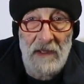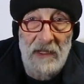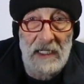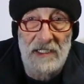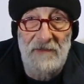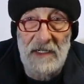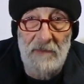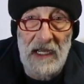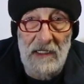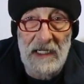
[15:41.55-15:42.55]
Because
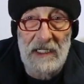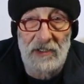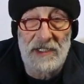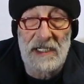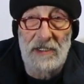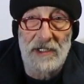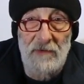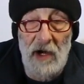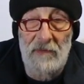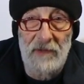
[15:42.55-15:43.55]
fundamentally, here's the
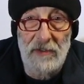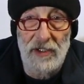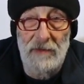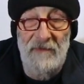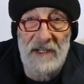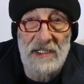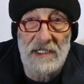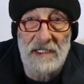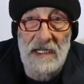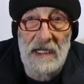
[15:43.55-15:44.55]
problem YouTube
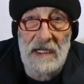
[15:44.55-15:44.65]
faces.